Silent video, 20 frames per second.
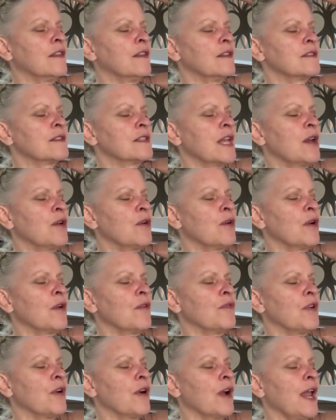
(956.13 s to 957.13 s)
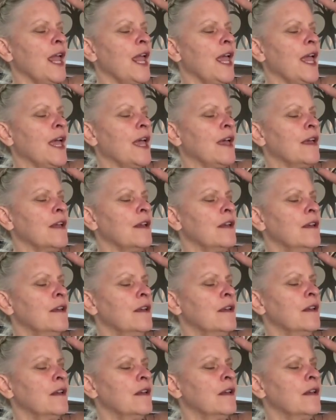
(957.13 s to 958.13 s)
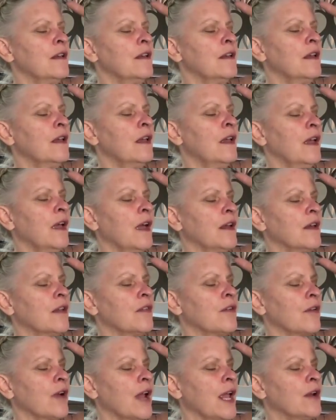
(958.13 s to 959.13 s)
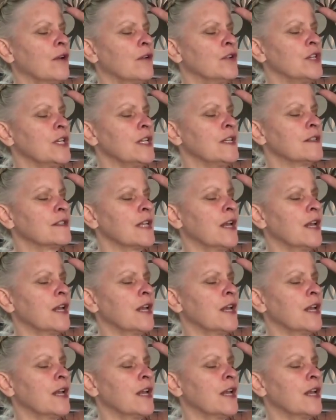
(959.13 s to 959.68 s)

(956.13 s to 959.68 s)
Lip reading: the center of your head. Another energy